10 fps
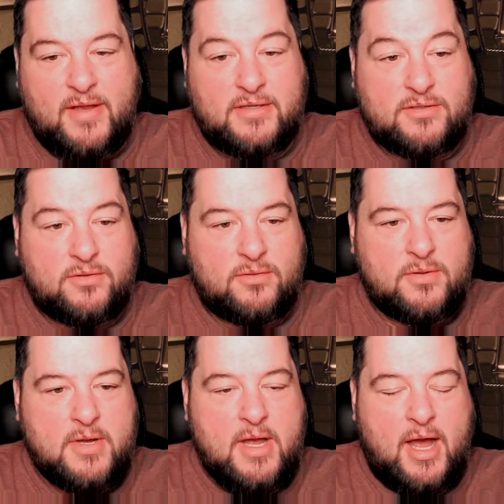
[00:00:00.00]
And
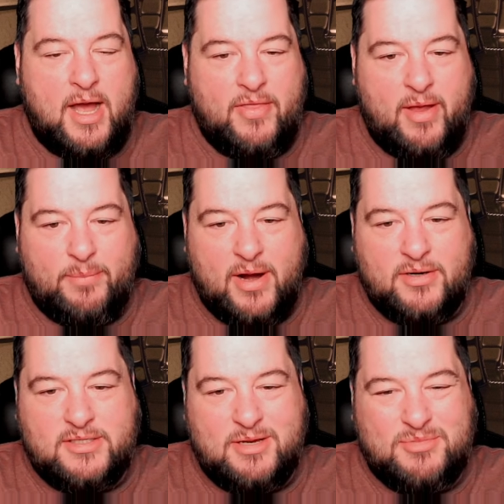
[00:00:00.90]
so the
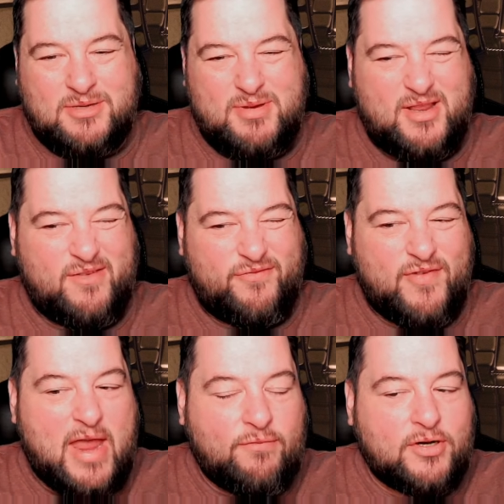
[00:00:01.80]
Empire seems to be the
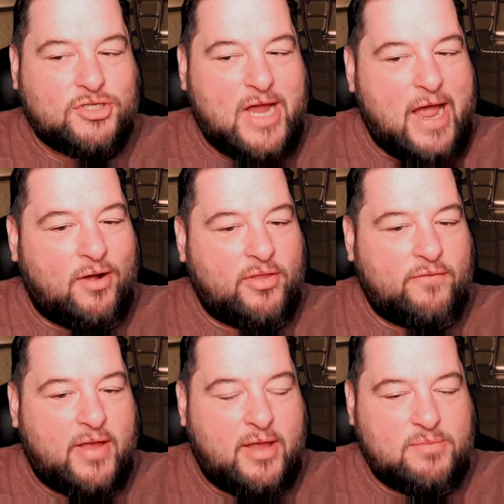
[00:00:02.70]
favorite child
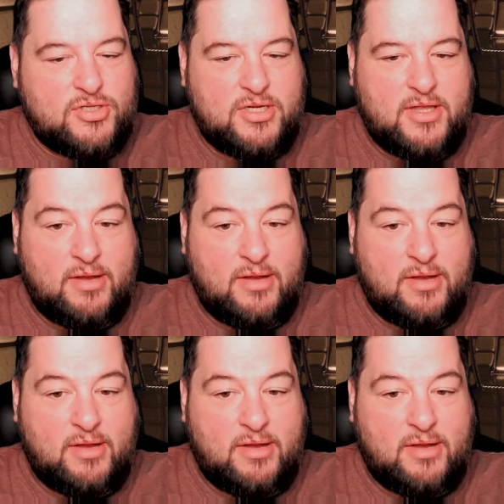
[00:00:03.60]
of AMG.